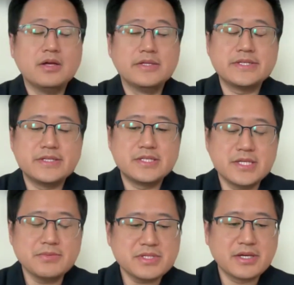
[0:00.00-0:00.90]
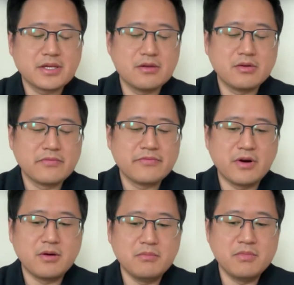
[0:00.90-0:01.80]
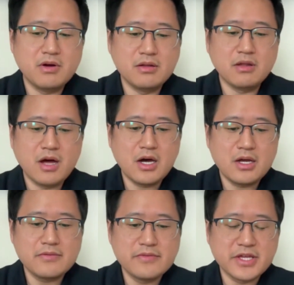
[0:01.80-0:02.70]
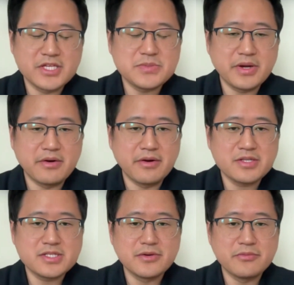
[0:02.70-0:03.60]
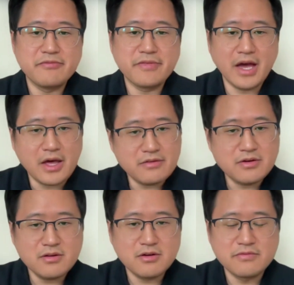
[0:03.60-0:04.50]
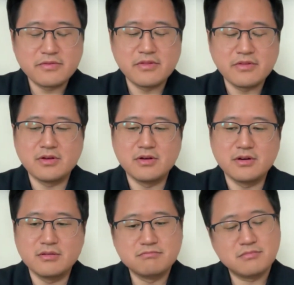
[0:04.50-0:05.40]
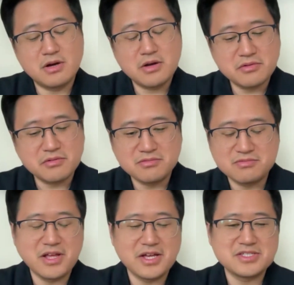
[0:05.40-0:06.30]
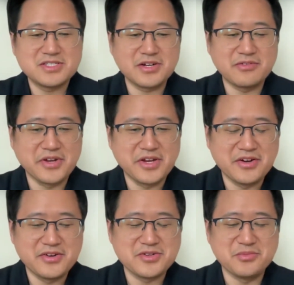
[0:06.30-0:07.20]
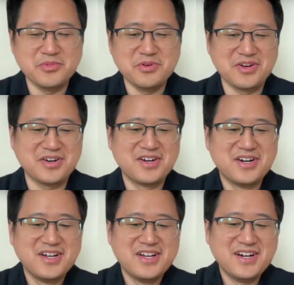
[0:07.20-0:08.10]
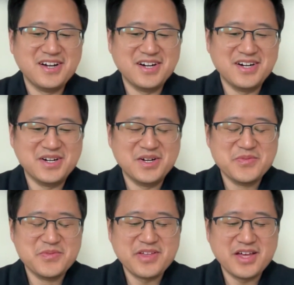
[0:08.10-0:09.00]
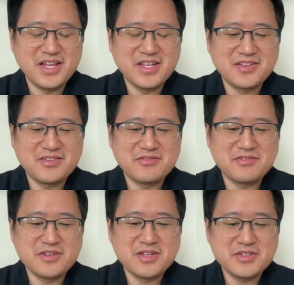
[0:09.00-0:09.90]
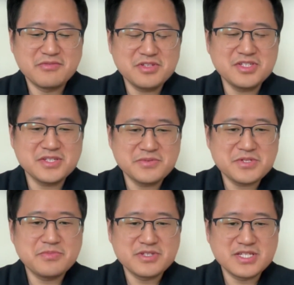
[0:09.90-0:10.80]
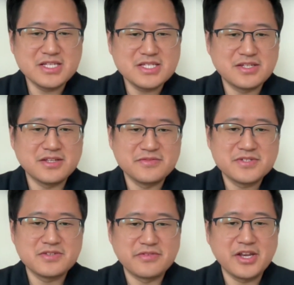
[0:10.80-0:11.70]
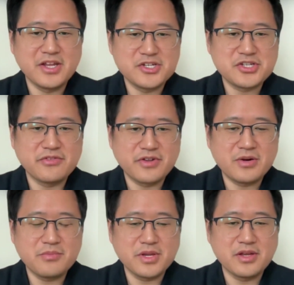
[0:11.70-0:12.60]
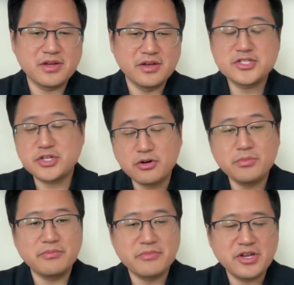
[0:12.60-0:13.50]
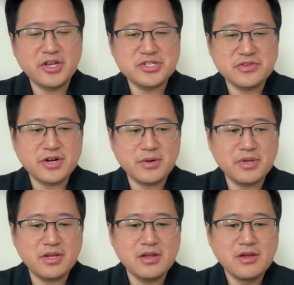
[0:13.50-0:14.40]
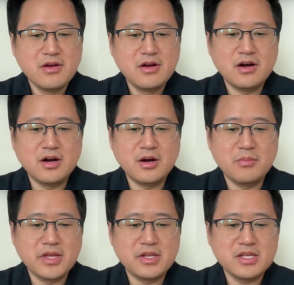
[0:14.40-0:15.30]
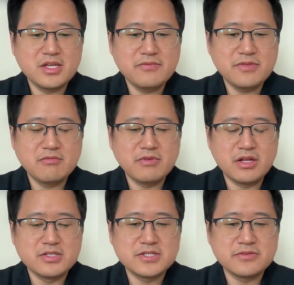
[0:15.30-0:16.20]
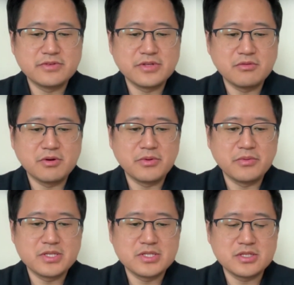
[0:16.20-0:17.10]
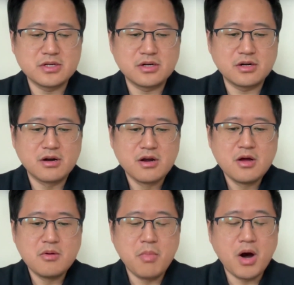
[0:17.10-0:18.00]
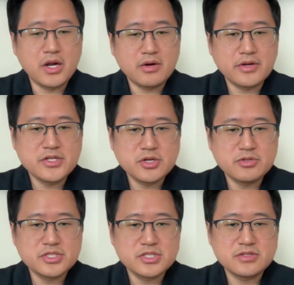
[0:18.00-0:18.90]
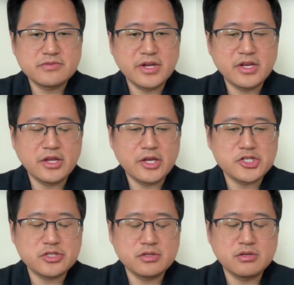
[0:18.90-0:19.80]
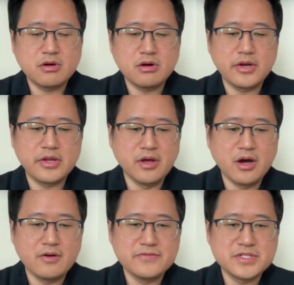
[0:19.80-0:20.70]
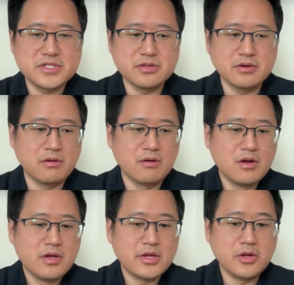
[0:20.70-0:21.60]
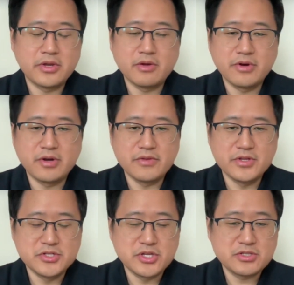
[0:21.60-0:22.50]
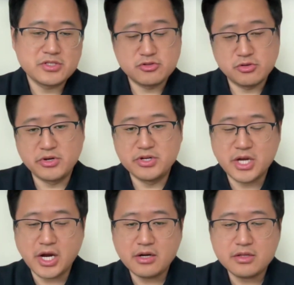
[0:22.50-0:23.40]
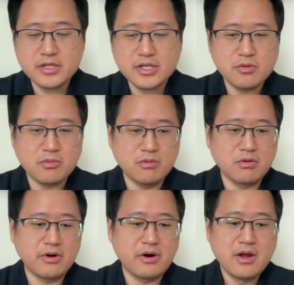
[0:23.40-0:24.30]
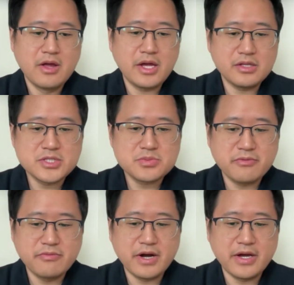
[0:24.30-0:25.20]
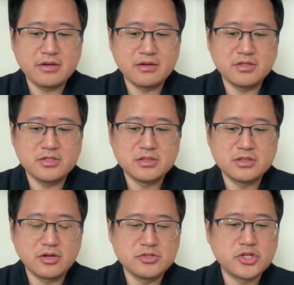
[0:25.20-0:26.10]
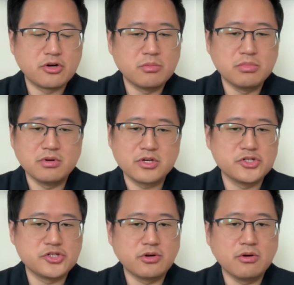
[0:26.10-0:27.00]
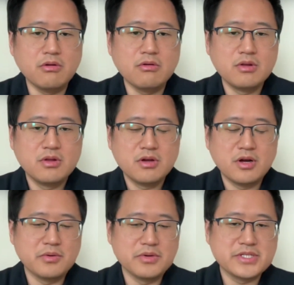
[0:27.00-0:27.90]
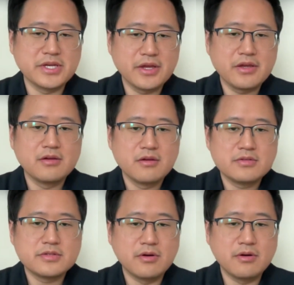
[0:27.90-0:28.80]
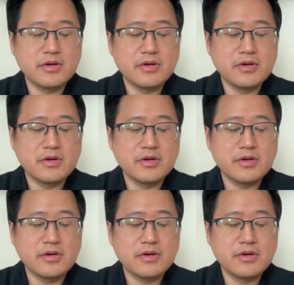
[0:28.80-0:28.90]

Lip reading: it seems like, from a lot of the experience that we've gathered over the, I don't know, last several years or more, that it really seems to be sensitive to radiation therapy, external beam radiation therapy, and even relatively what we would consider moderate doses of radiation are enough to, get rid of the tumor entirely, or at least provide a, durable control, I would say. So